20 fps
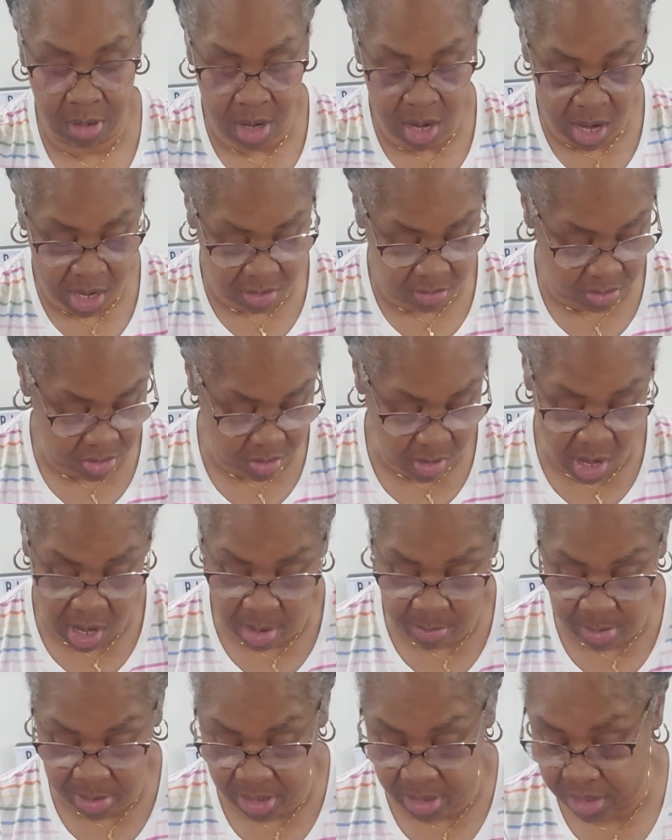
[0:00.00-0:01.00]
I don't know how
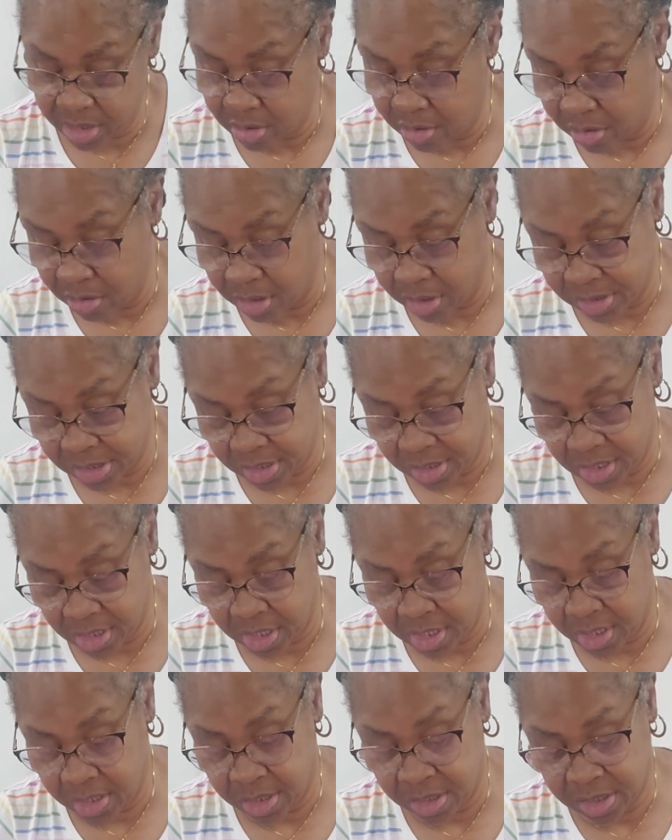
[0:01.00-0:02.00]
many yards it
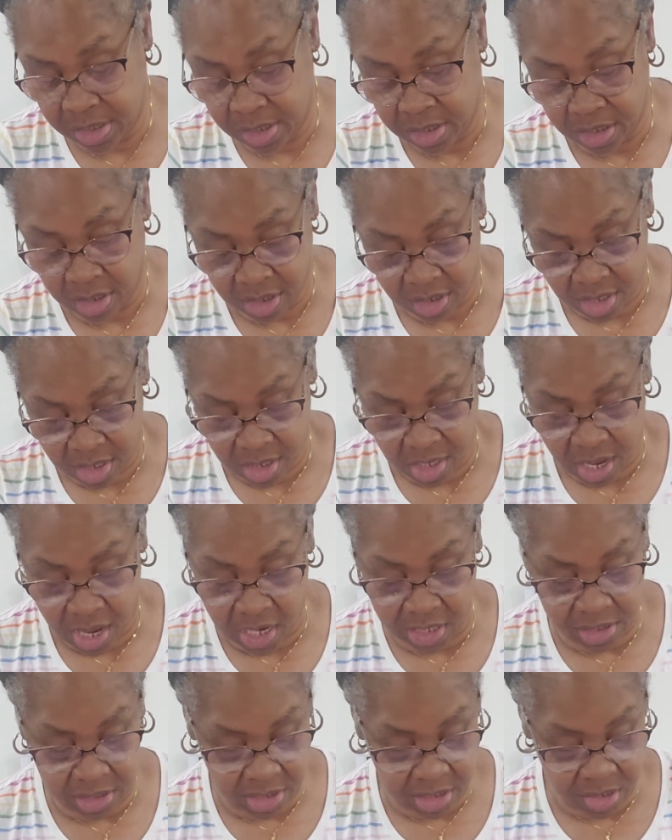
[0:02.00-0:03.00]
is.
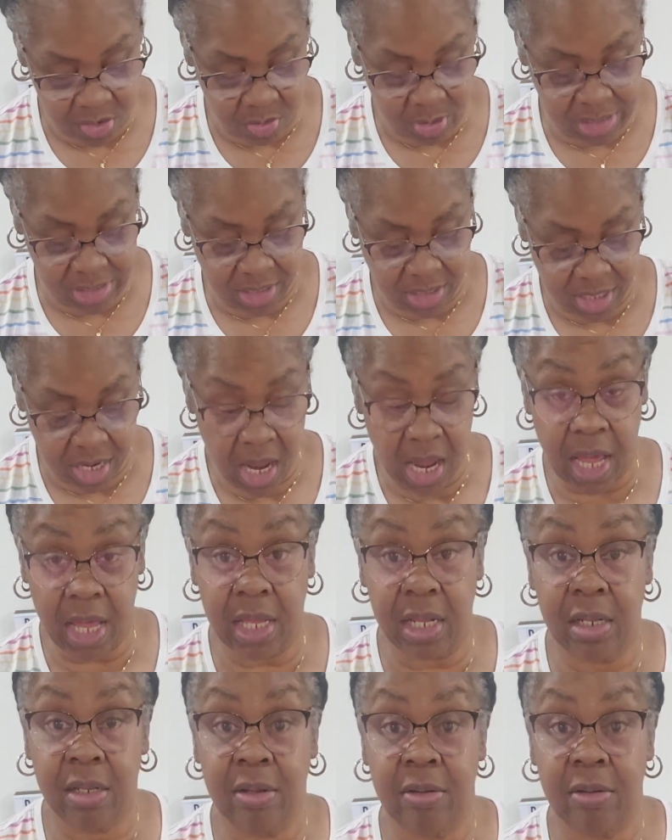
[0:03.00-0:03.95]
I just know it's a lot.